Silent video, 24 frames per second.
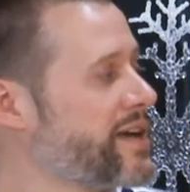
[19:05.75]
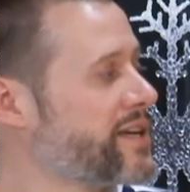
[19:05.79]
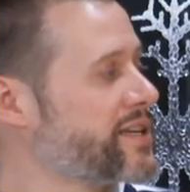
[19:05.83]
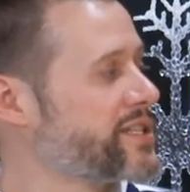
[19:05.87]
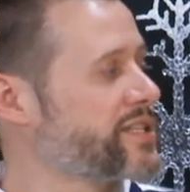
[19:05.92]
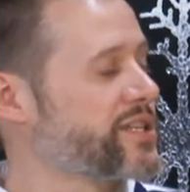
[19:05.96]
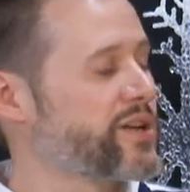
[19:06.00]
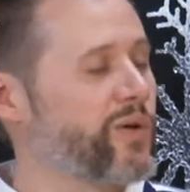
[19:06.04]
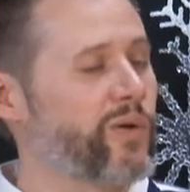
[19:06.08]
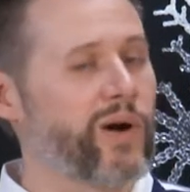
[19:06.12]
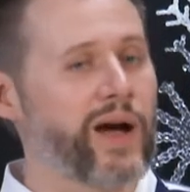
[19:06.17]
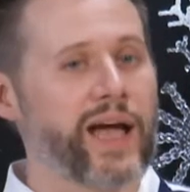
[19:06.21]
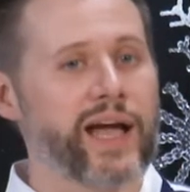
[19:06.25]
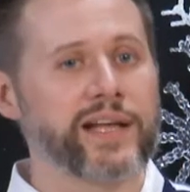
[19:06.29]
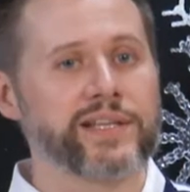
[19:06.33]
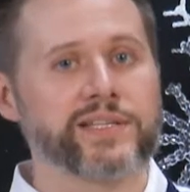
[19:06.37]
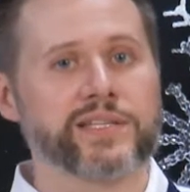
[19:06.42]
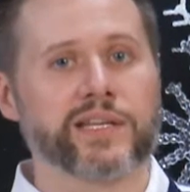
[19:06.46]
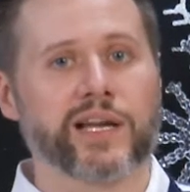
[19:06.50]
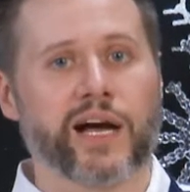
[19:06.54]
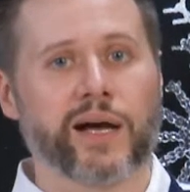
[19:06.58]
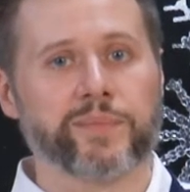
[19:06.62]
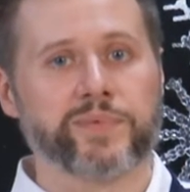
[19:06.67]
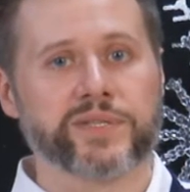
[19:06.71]
So I
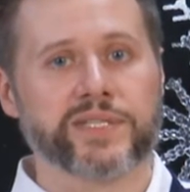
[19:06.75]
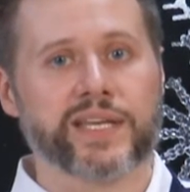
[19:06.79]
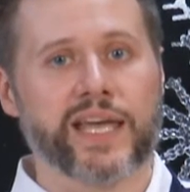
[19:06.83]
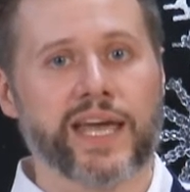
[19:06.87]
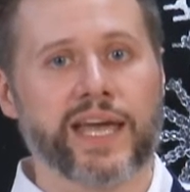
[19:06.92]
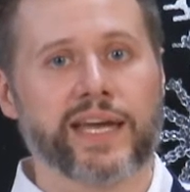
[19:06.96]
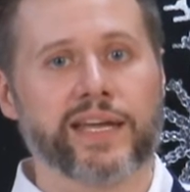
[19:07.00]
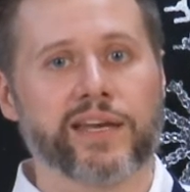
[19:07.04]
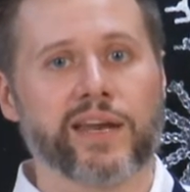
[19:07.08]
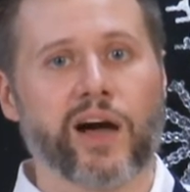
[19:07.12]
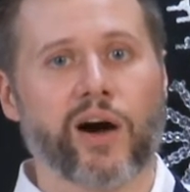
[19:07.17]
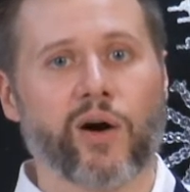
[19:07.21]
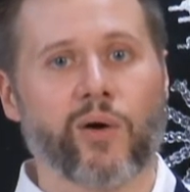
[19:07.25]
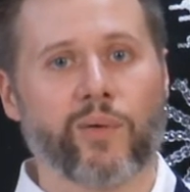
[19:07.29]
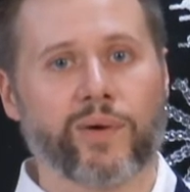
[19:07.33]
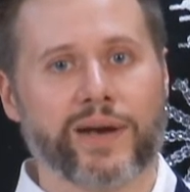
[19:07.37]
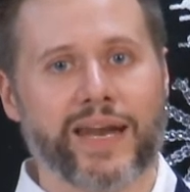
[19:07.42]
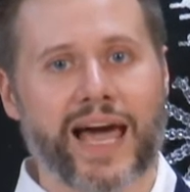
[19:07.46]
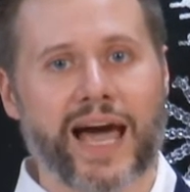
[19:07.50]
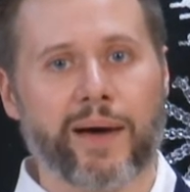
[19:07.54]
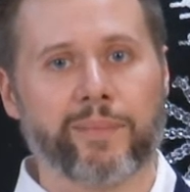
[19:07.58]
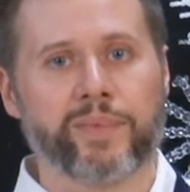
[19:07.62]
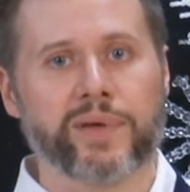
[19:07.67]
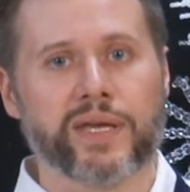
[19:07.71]
ended up saying no and
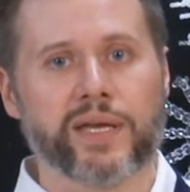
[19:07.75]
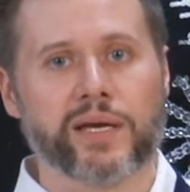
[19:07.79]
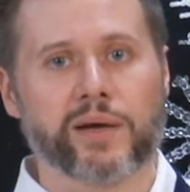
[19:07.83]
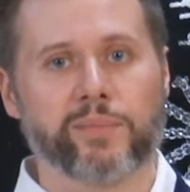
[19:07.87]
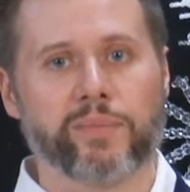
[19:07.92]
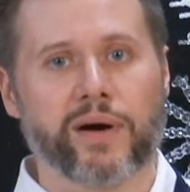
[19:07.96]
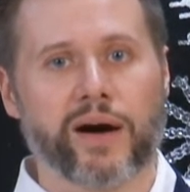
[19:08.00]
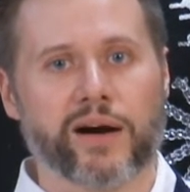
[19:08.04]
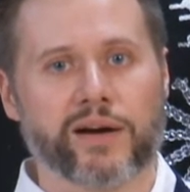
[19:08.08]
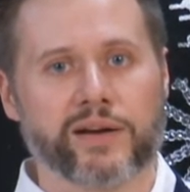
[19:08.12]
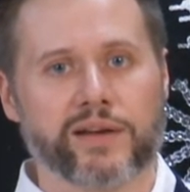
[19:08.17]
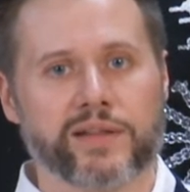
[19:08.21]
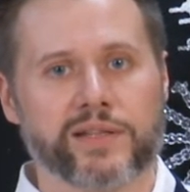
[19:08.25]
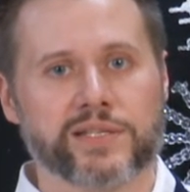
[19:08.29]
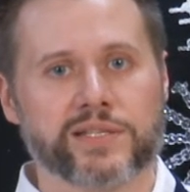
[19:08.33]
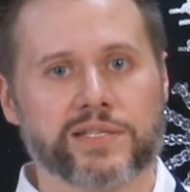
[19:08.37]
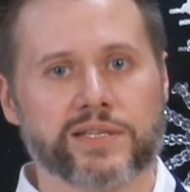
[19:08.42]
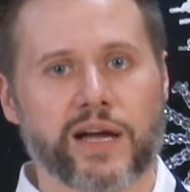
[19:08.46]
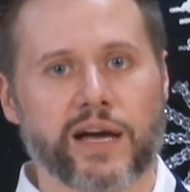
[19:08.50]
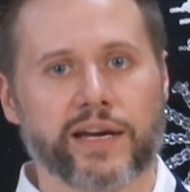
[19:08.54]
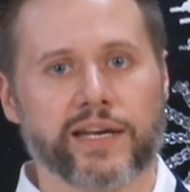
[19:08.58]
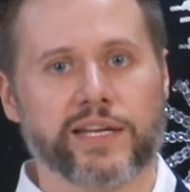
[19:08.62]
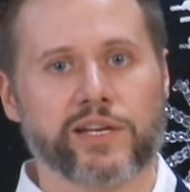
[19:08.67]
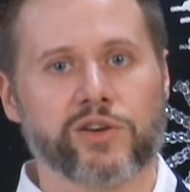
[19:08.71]
not being a part of the
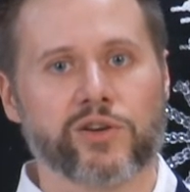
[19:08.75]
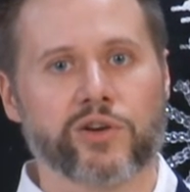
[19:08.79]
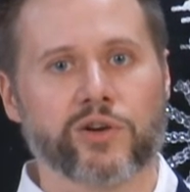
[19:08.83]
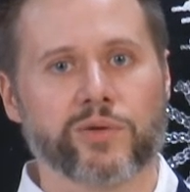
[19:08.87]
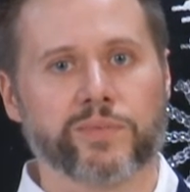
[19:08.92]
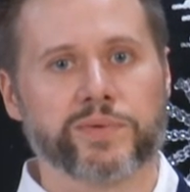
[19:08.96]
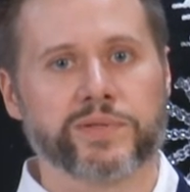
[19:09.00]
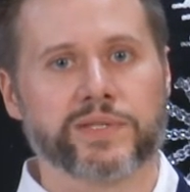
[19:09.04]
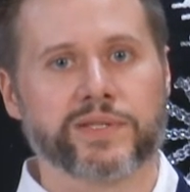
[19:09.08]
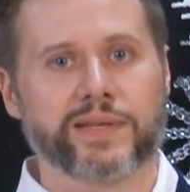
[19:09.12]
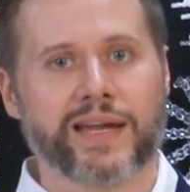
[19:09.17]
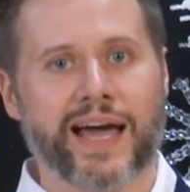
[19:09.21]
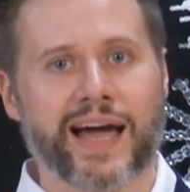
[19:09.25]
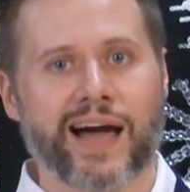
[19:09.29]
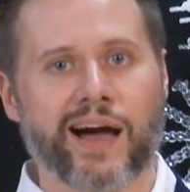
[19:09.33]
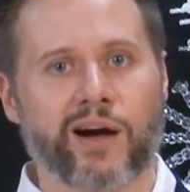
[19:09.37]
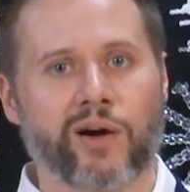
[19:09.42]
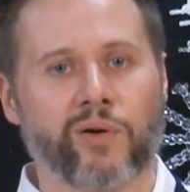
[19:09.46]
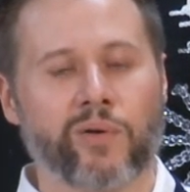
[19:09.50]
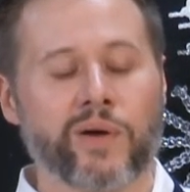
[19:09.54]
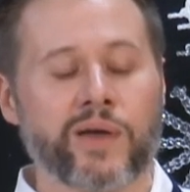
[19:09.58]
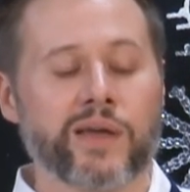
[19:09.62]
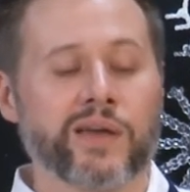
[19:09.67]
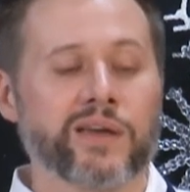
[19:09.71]
study group. So
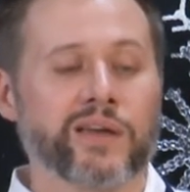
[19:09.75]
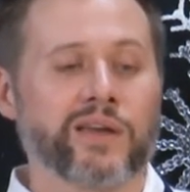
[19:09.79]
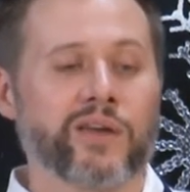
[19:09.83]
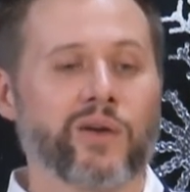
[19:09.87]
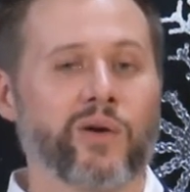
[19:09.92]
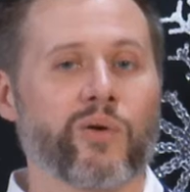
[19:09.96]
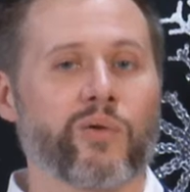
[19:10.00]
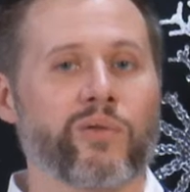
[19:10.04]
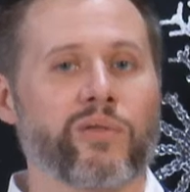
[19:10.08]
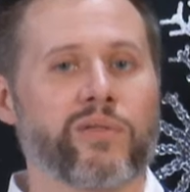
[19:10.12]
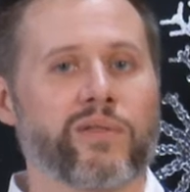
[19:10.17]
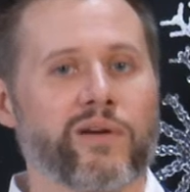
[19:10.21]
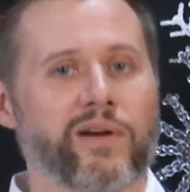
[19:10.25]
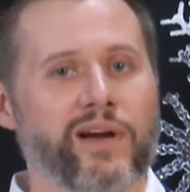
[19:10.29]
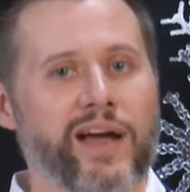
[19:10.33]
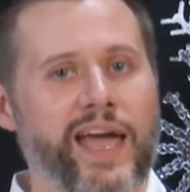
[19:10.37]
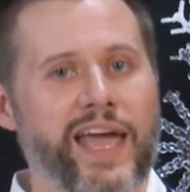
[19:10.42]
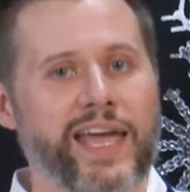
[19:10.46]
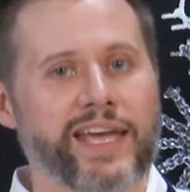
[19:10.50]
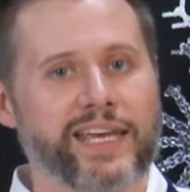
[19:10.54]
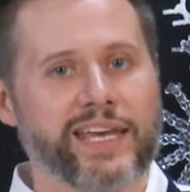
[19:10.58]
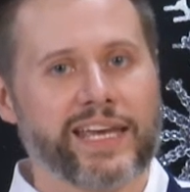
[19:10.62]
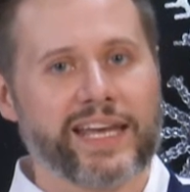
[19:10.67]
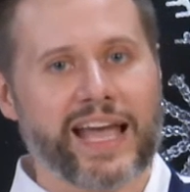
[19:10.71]
now, they're
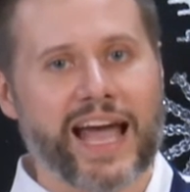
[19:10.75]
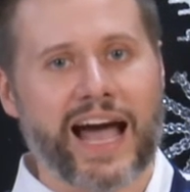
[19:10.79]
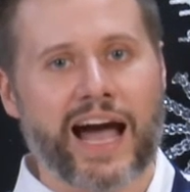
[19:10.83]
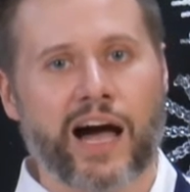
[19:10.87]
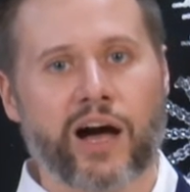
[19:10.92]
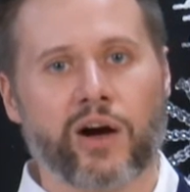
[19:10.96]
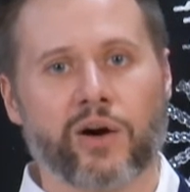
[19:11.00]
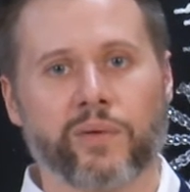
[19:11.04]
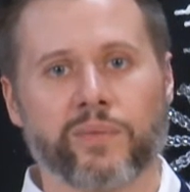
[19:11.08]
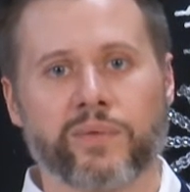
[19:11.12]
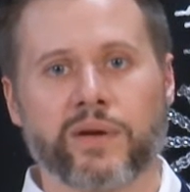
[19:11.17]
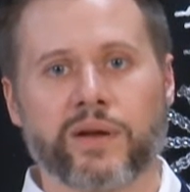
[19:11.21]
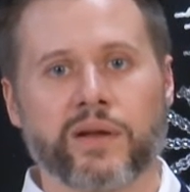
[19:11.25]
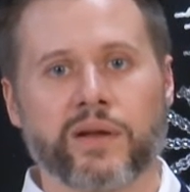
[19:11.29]
hanging out.